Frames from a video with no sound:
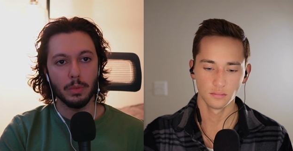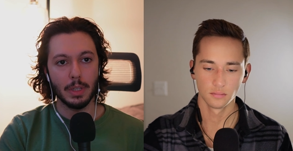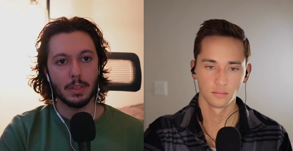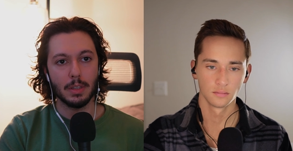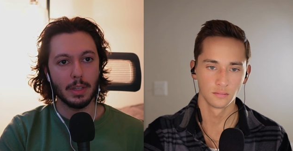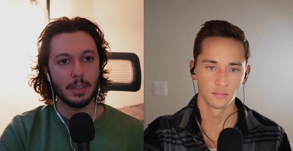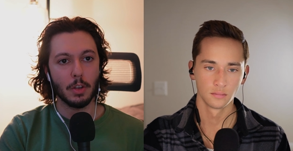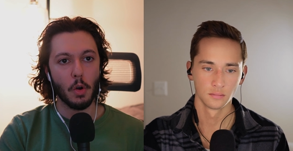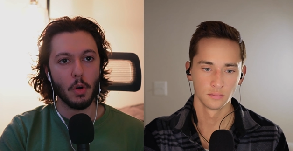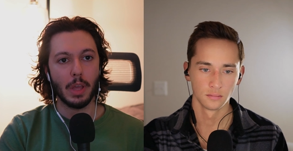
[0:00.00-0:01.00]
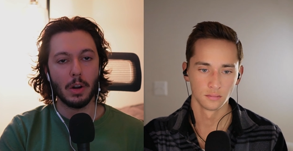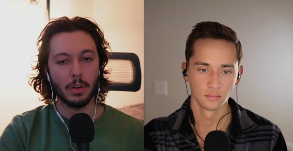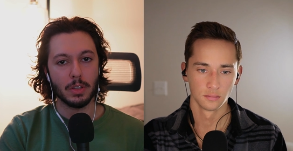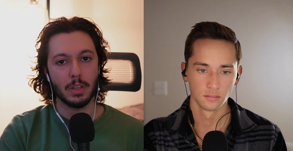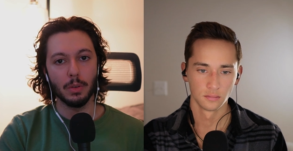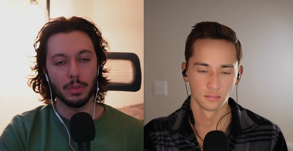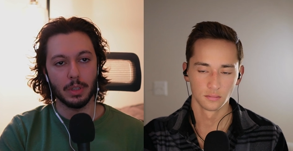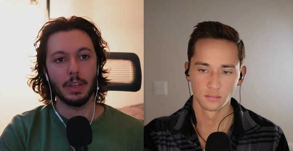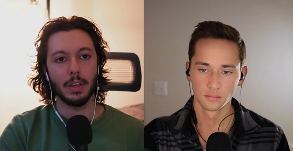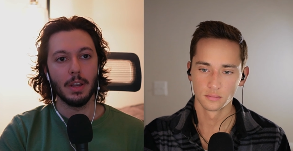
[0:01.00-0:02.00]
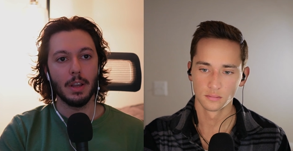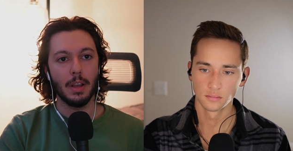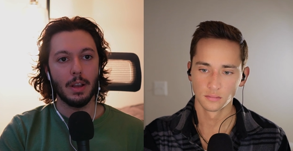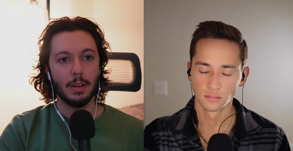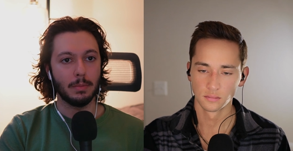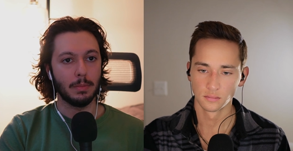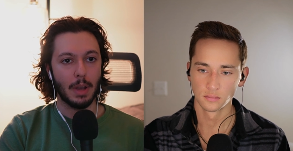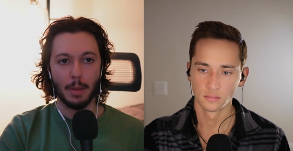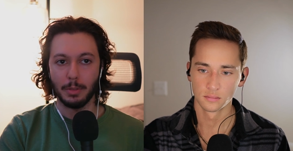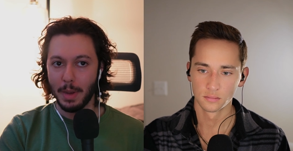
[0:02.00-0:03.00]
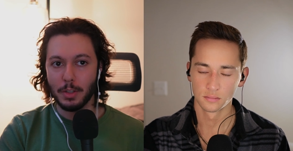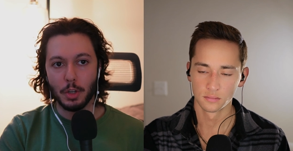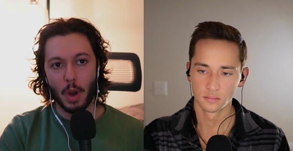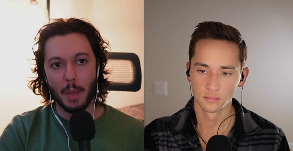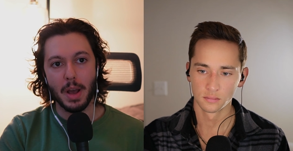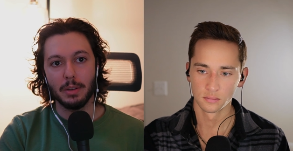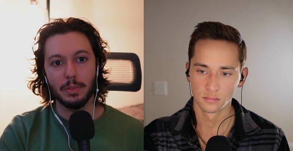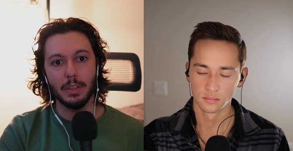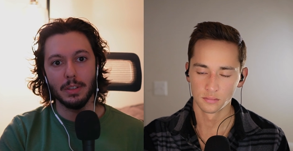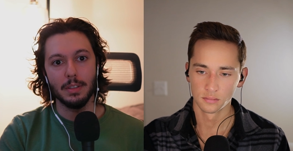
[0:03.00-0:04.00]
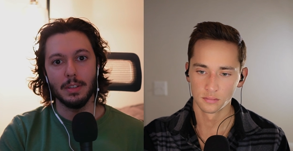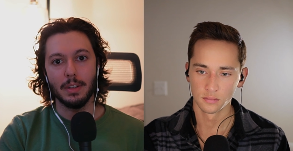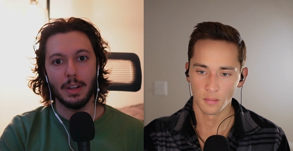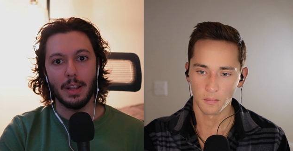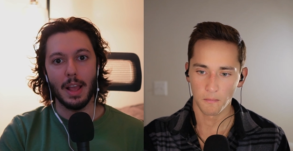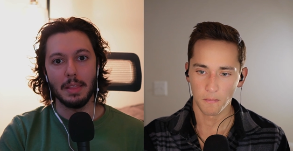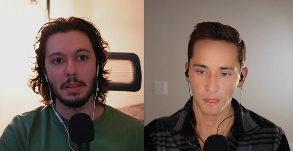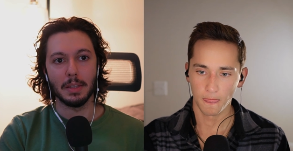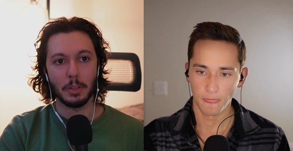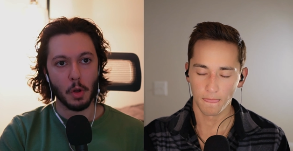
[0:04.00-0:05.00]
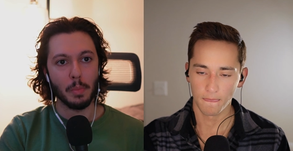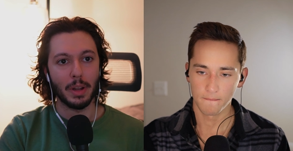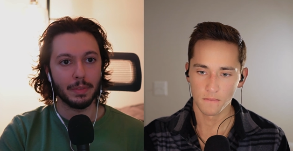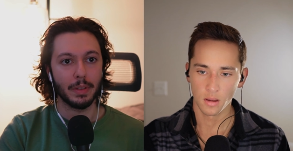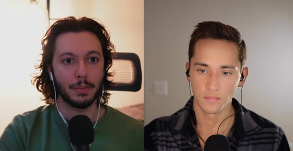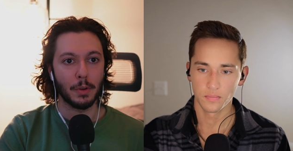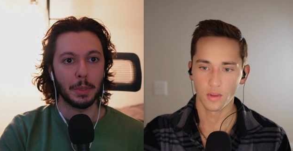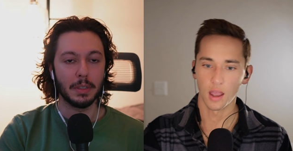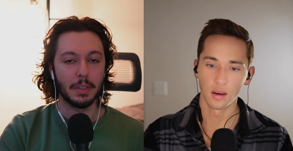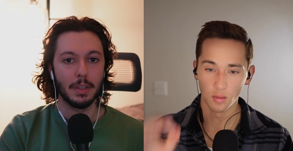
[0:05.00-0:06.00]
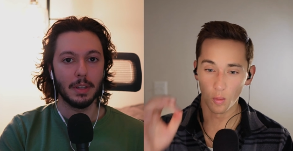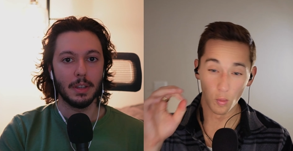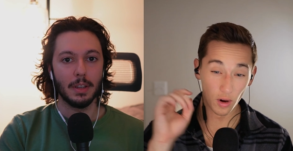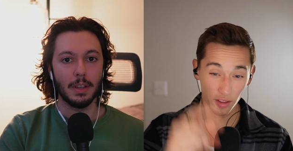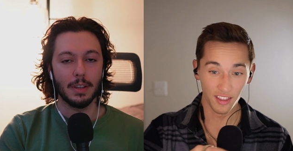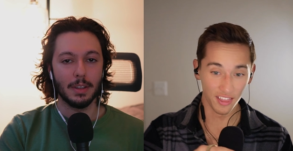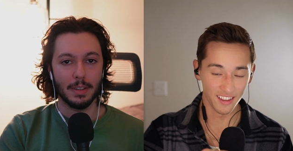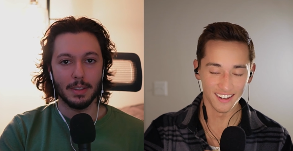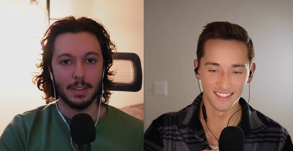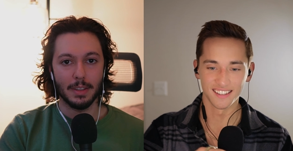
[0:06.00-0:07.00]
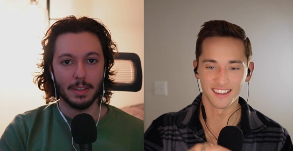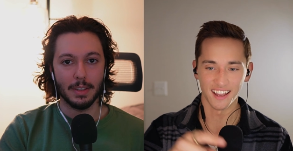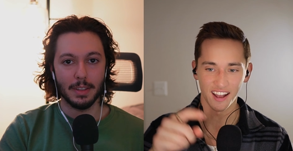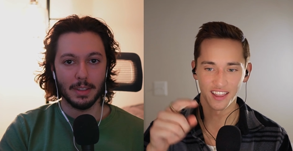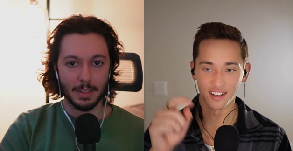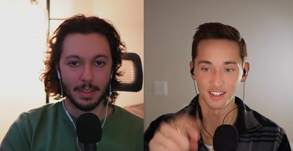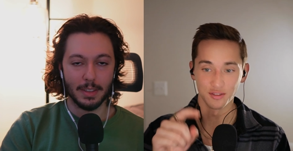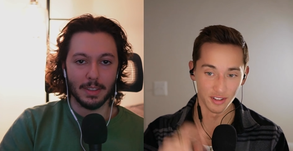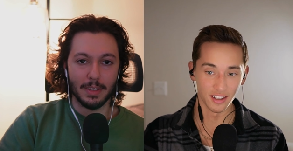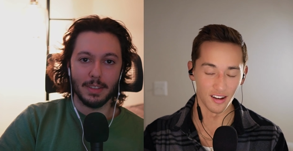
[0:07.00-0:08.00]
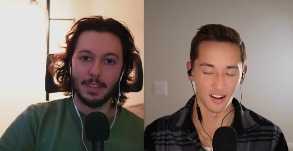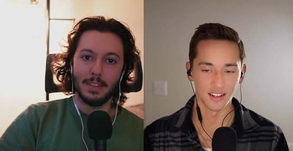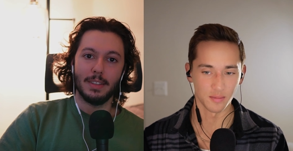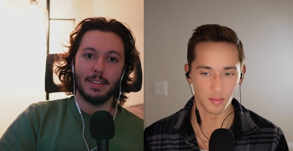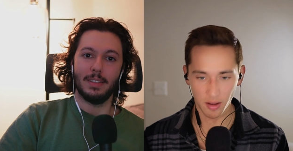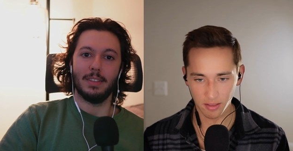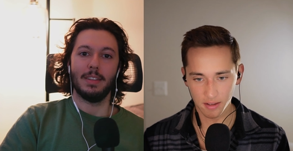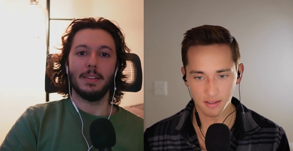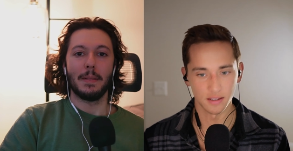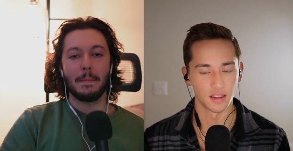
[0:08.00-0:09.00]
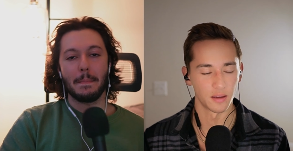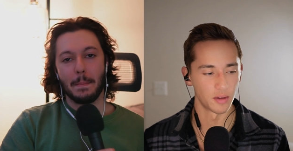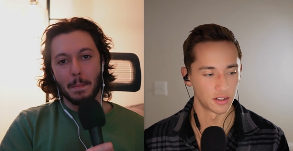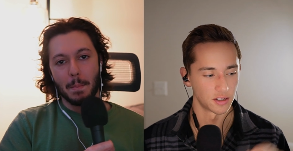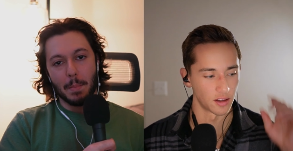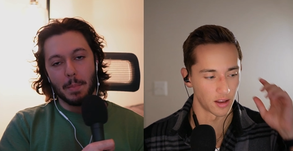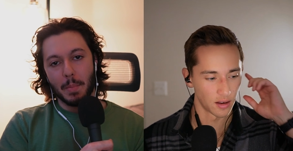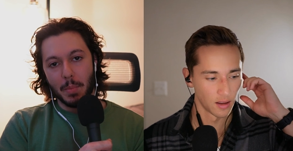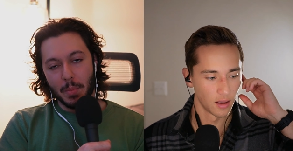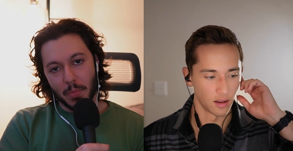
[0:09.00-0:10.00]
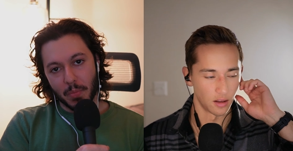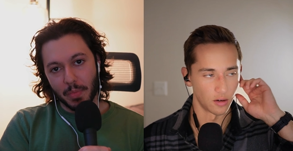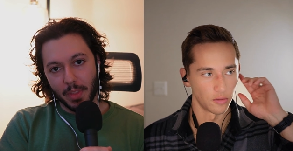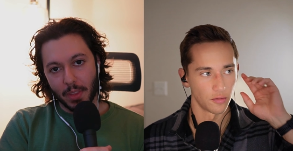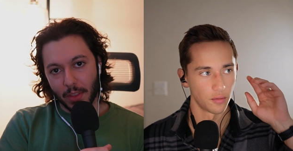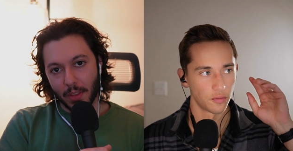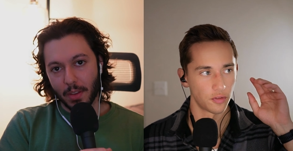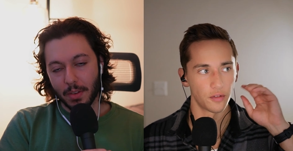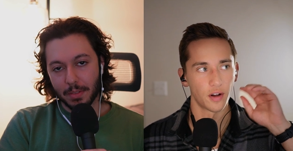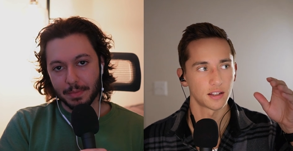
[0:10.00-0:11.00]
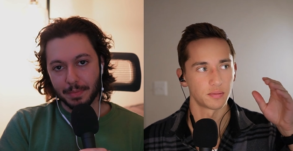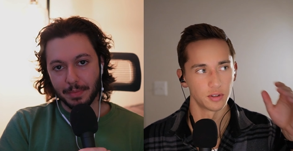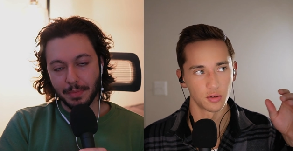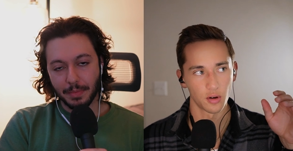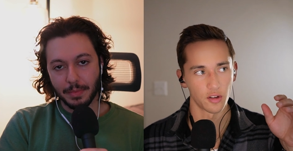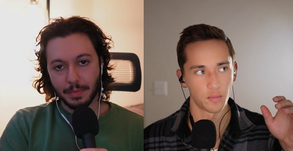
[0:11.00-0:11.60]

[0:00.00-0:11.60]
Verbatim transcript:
Speaker 1: let's let's all get on a single thing optimize the crap out of it and then let's all benefit from it.
Speaker 2: And one of the things that I think is really awesome about this is they mentioned that, you know, for the vast majority of